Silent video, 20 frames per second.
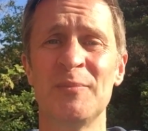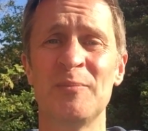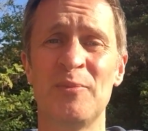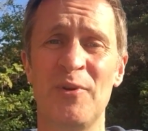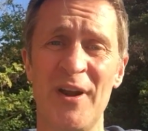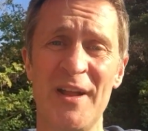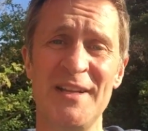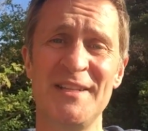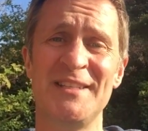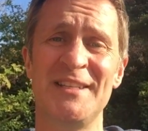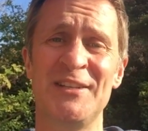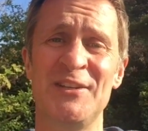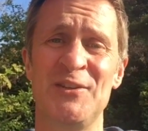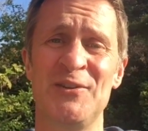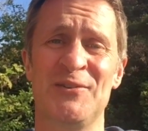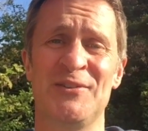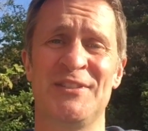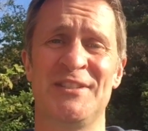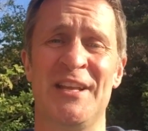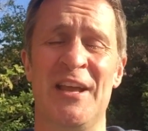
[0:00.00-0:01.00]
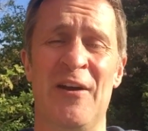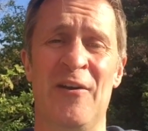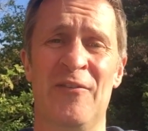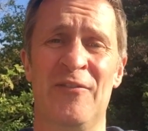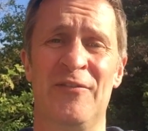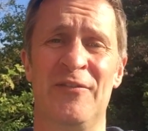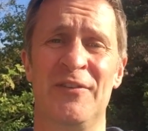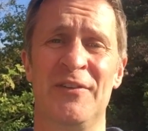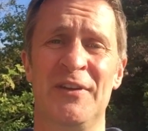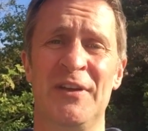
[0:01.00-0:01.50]
praising
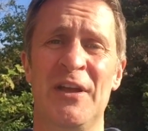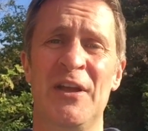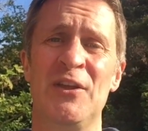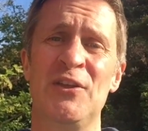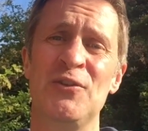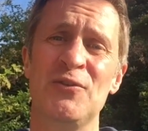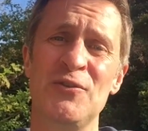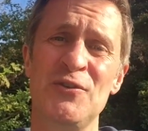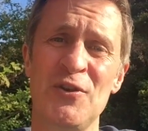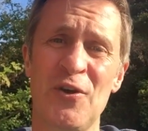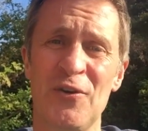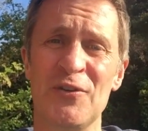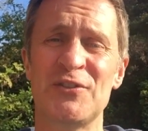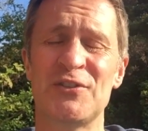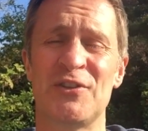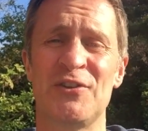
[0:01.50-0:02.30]
yourself. You're not